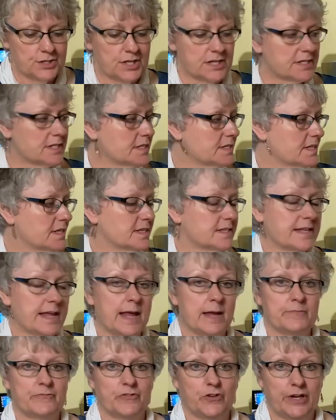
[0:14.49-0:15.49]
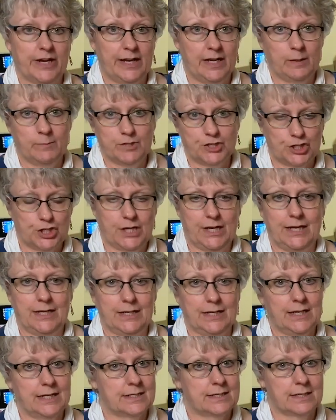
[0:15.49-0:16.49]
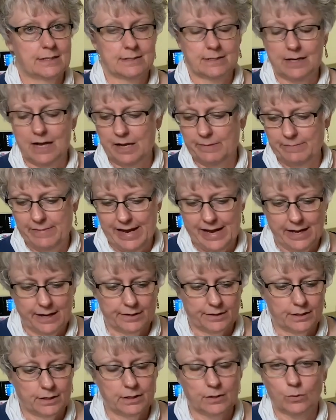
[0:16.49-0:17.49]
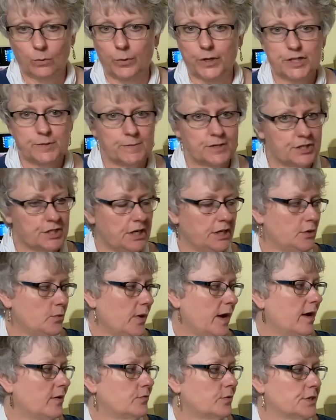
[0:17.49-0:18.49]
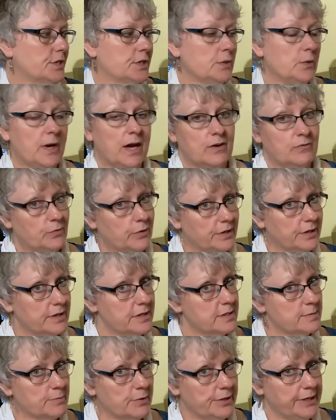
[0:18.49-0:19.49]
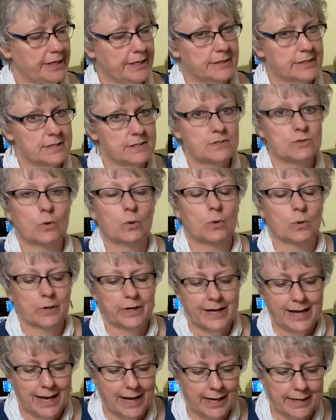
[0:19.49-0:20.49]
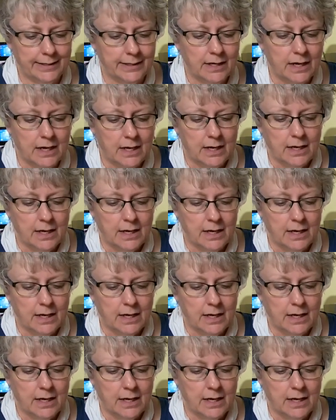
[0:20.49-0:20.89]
This is the same for any machine. It does not matter which machine you have, whether you have one of these Berninas or not,